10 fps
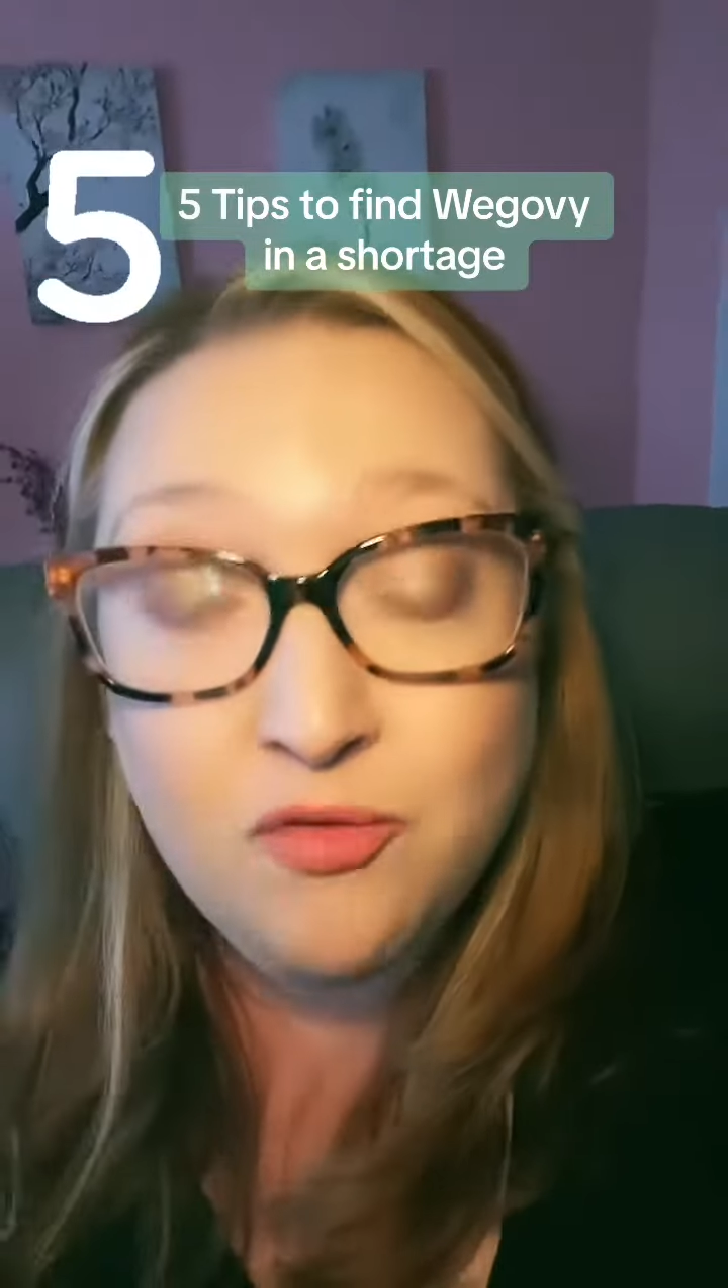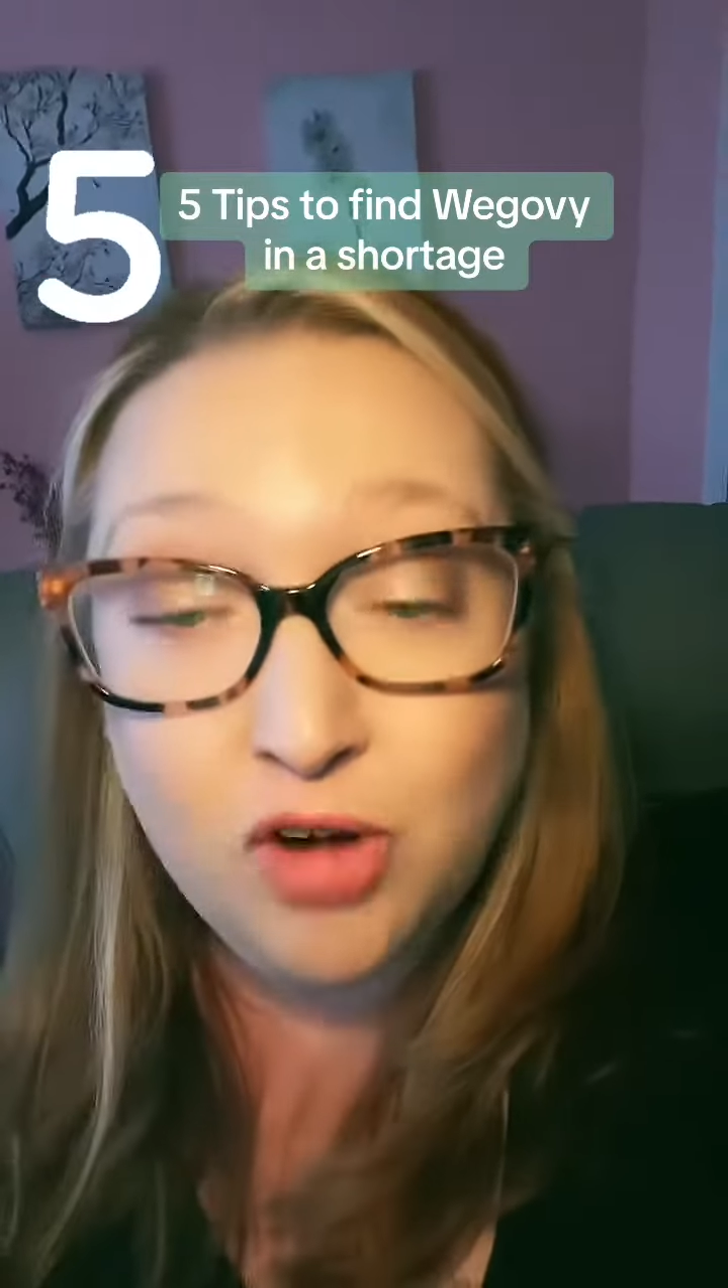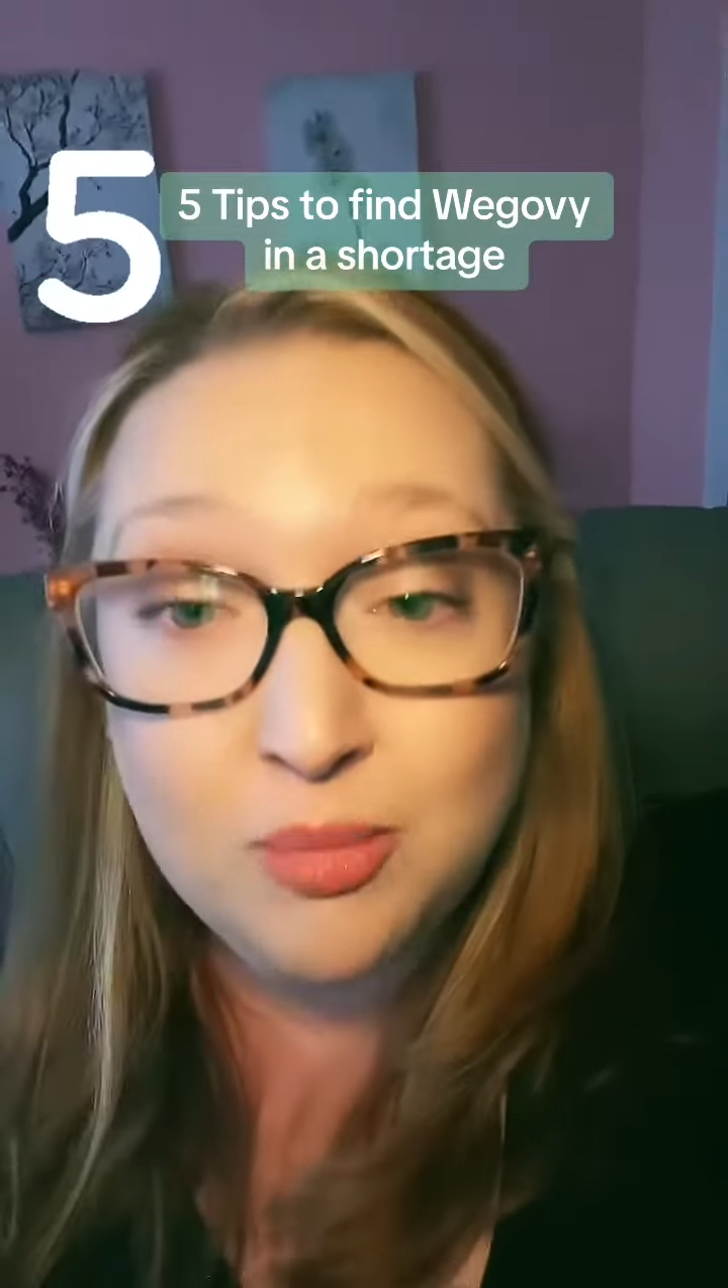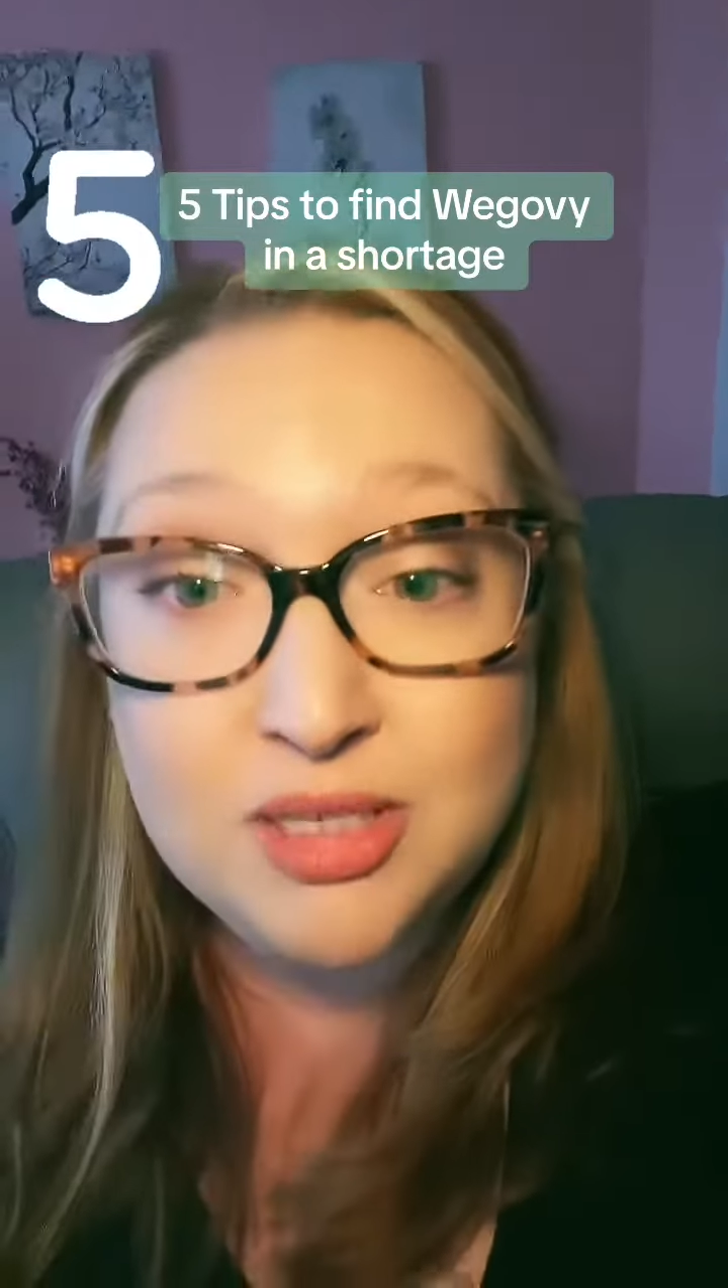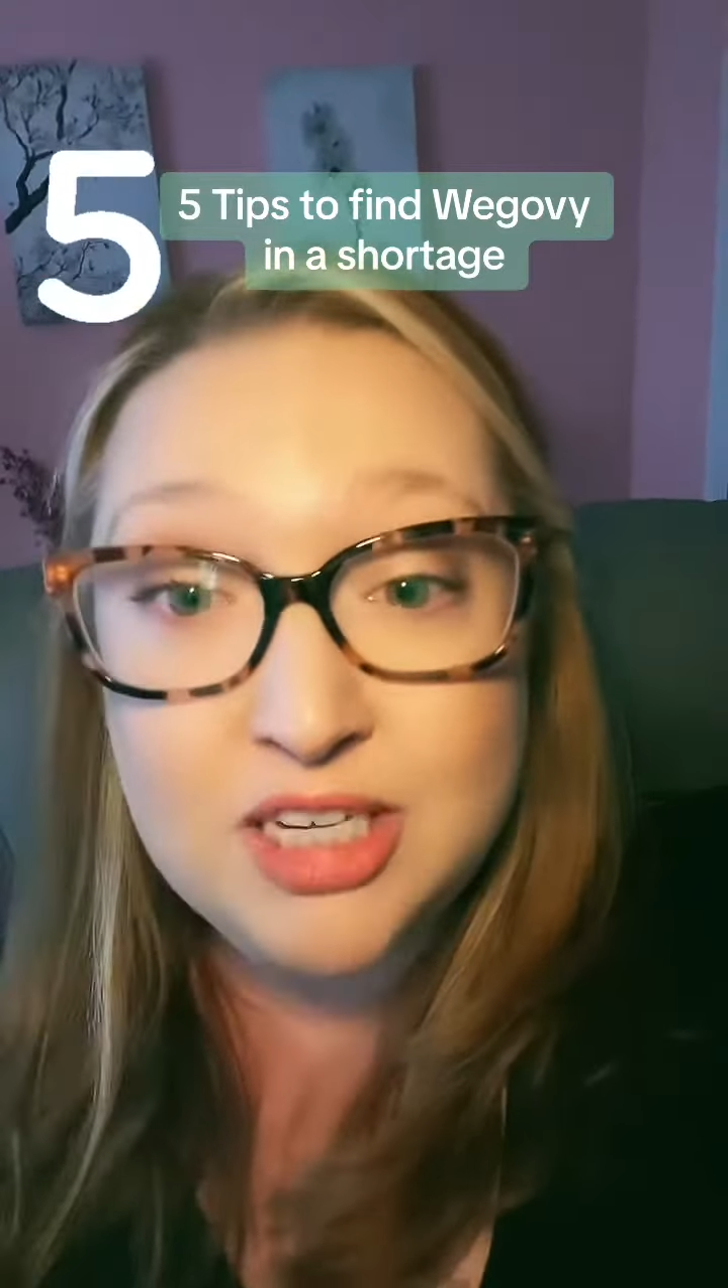
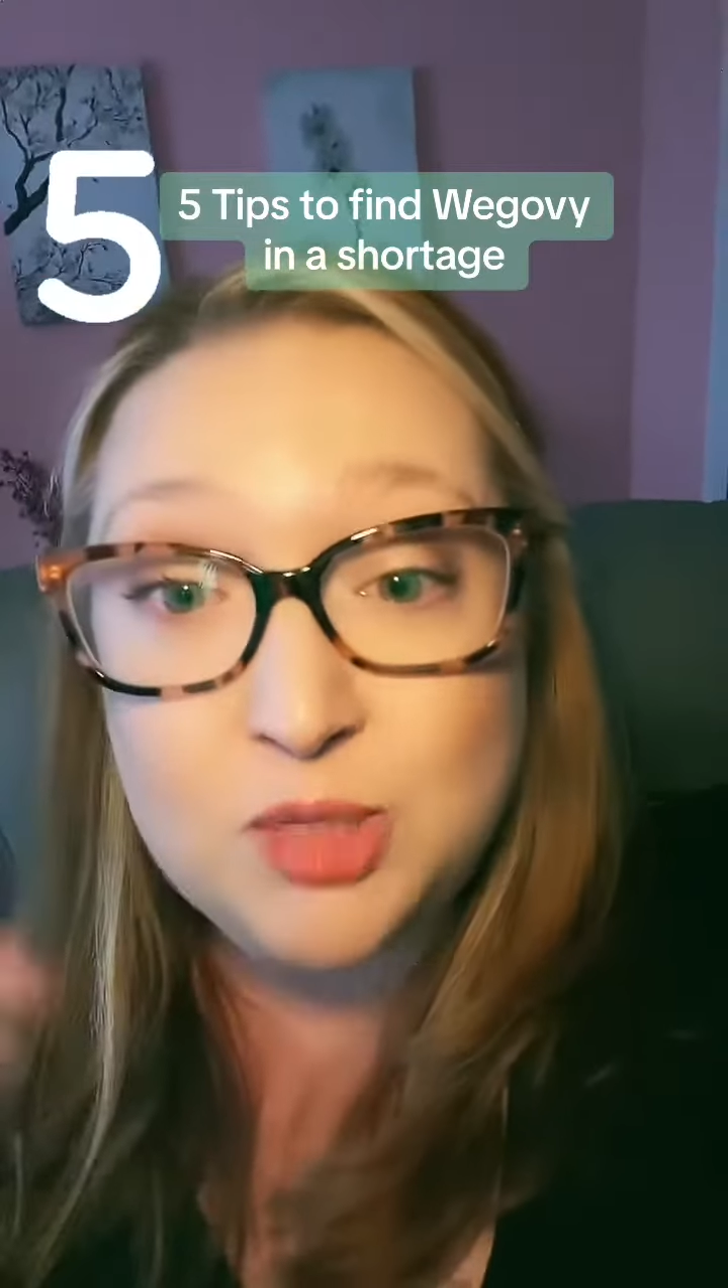pharmacy is